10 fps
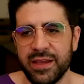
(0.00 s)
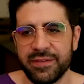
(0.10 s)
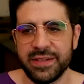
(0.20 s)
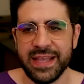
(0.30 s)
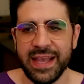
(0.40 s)

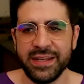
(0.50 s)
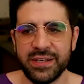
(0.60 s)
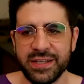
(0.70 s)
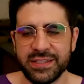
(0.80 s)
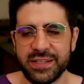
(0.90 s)
the Sandy
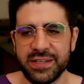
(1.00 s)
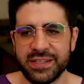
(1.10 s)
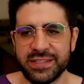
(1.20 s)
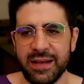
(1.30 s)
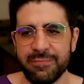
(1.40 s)
Hook is a good
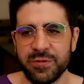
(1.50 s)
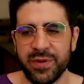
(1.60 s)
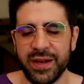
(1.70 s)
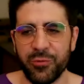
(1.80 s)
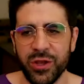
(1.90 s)
example,
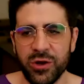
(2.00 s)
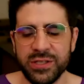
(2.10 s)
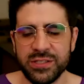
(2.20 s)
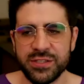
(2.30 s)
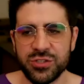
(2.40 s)
but we
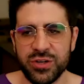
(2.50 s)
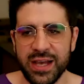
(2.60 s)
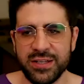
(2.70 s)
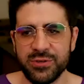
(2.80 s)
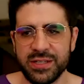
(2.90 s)
always just
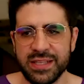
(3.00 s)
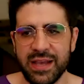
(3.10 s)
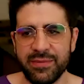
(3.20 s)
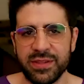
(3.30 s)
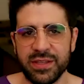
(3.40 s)
tried to
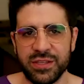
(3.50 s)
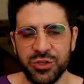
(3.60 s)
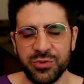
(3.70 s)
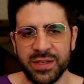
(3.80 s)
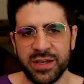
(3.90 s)
examine the
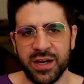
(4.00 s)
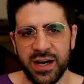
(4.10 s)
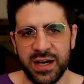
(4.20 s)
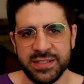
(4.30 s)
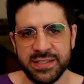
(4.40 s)
human
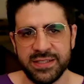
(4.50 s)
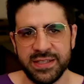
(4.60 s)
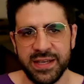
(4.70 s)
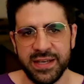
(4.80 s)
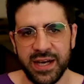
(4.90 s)
cost
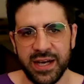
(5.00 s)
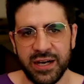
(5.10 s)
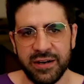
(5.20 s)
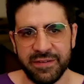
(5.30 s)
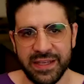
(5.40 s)

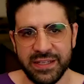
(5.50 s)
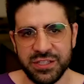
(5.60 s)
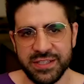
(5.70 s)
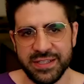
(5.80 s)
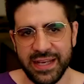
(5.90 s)
of each
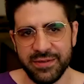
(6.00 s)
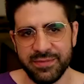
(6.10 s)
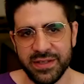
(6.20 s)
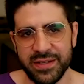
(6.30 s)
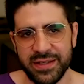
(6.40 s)

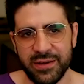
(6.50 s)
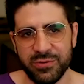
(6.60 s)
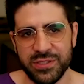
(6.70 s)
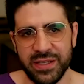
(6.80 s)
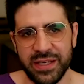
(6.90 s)
statement that
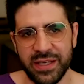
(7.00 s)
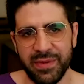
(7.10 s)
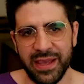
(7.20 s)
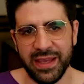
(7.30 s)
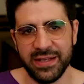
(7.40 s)
was being
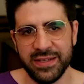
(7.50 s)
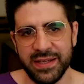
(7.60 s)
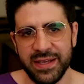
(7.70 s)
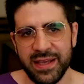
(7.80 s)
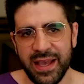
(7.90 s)
made.
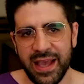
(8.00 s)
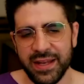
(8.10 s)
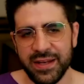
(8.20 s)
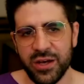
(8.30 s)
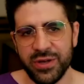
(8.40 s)

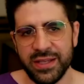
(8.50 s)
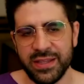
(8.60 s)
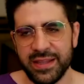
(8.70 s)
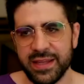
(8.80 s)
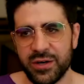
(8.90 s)
And knowing
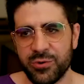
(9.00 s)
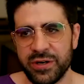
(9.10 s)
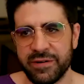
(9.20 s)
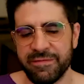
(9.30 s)
that there were